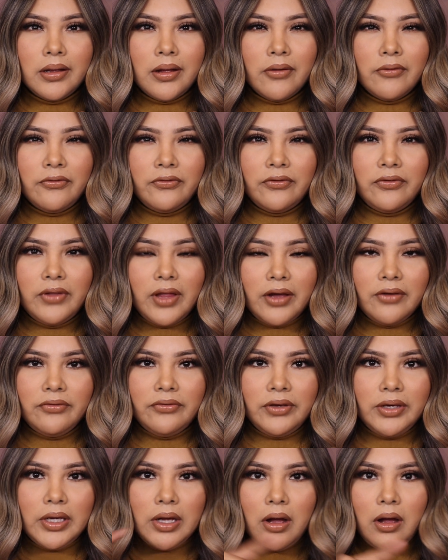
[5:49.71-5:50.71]

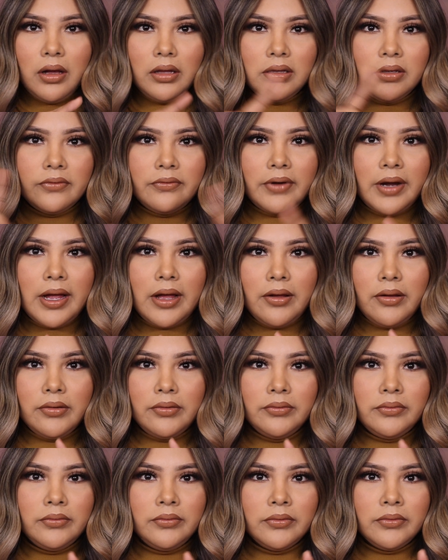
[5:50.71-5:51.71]
fluffy all
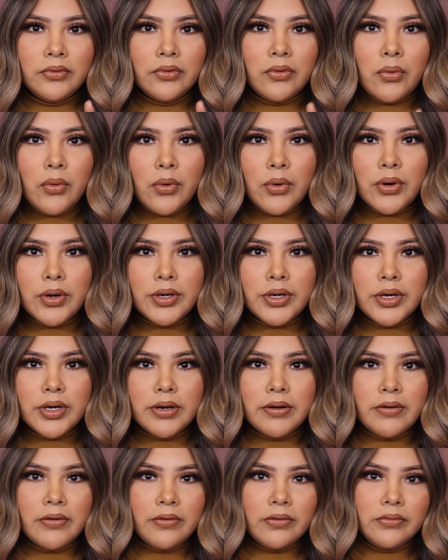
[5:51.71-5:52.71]
around,
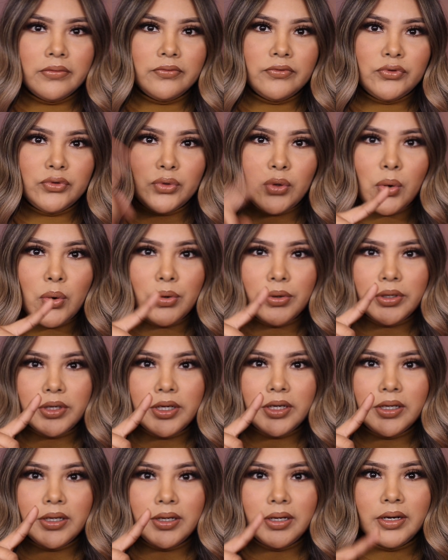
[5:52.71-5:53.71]
corner to
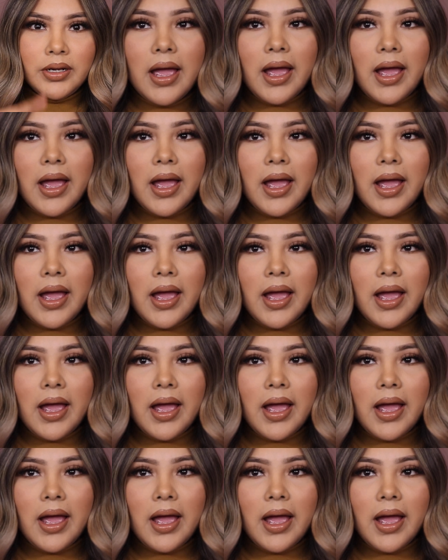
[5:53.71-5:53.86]
corner.